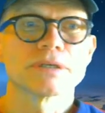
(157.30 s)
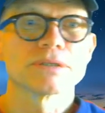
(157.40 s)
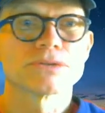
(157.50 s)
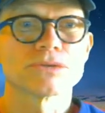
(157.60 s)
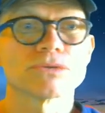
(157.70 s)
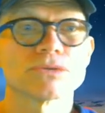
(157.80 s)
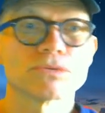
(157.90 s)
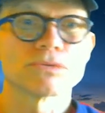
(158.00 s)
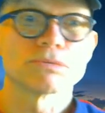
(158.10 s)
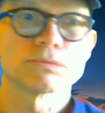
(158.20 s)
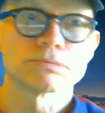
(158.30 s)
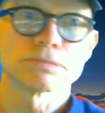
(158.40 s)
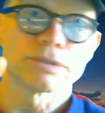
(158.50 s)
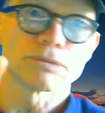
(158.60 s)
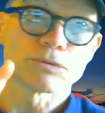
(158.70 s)
to,
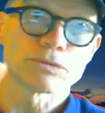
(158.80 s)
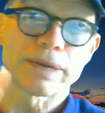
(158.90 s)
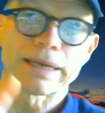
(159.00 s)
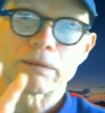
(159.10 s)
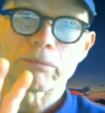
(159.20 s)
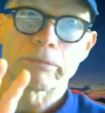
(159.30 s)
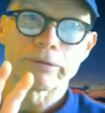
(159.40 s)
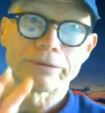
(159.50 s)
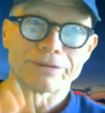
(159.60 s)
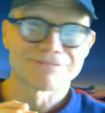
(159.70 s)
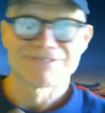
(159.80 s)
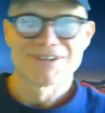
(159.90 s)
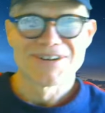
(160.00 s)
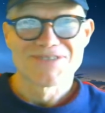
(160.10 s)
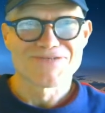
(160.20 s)
where's my hand? There it is.
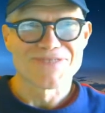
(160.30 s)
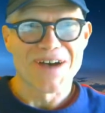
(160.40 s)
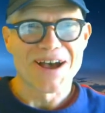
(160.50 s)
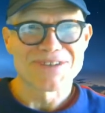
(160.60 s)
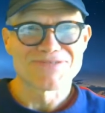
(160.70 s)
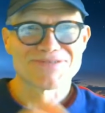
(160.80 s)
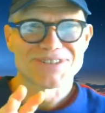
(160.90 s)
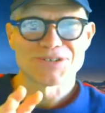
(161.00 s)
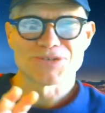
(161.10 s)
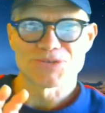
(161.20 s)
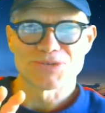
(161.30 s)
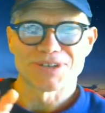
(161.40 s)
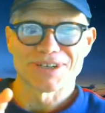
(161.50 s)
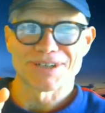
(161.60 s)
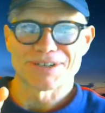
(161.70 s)
5
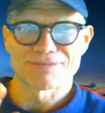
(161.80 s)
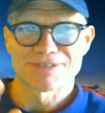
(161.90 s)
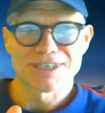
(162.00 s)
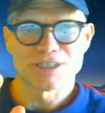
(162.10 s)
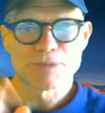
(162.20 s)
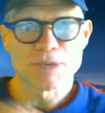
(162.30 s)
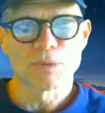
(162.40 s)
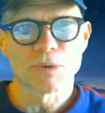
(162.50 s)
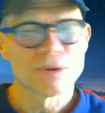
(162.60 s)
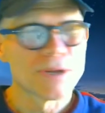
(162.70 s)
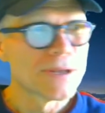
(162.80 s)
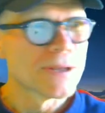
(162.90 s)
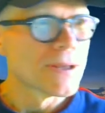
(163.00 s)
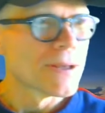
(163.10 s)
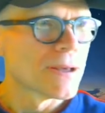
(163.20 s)
to 6 people.
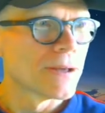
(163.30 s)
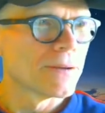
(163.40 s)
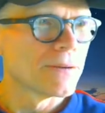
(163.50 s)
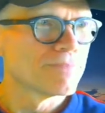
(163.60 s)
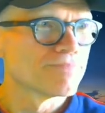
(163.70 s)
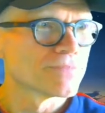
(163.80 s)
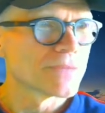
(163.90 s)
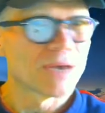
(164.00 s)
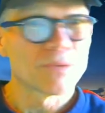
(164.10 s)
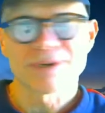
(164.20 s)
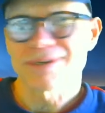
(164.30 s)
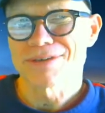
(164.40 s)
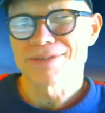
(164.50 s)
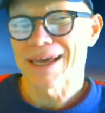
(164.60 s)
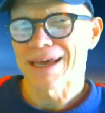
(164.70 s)
I want to do
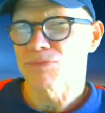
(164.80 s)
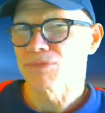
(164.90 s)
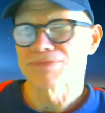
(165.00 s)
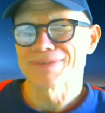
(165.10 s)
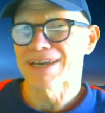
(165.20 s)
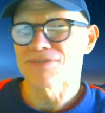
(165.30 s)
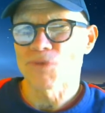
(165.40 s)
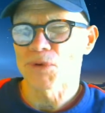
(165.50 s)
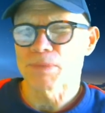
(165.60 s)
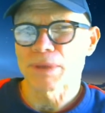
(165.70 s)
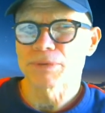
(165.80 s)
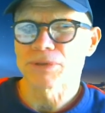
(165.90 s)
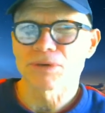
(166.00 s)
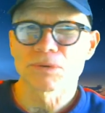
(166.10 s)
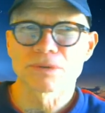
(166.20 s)
that. We have 40 people in the
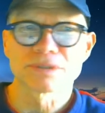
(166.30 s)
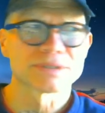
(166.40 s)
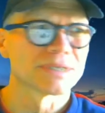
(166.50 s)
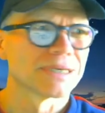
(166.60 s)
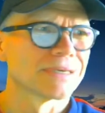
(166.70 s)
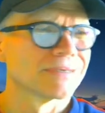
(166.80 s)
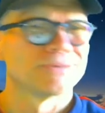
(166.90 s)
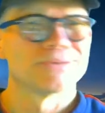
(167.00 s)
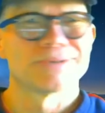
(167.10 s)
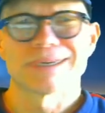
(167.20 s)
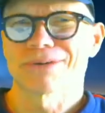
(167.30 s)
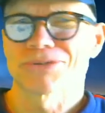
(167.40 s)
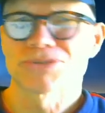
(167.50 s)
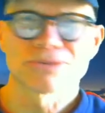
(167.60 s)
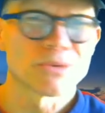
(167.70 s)
course. You can't go
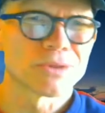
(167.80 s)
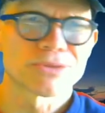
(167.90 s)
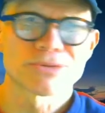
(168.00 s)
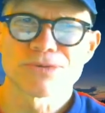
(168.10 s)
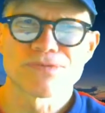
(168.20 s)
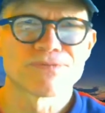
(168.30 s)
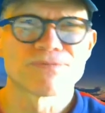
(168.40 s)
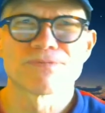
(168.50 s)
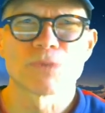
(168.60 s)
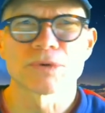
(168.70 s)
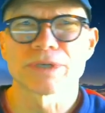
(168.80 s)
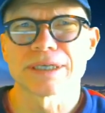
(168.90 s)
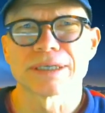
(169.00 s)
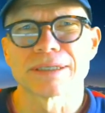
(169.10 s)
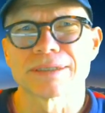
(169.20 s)
scrolling through
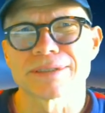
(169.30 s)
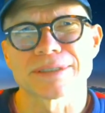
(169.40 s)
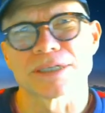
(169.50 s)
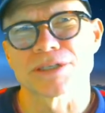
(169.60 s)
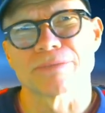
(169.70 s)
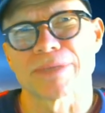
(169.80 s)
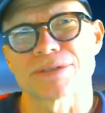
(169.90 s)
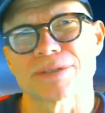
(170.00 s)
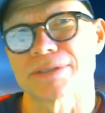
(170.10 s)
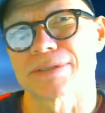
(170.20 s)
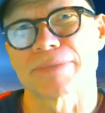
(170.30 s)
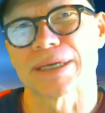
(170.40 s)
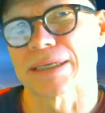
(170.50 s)
40 discussion messages and make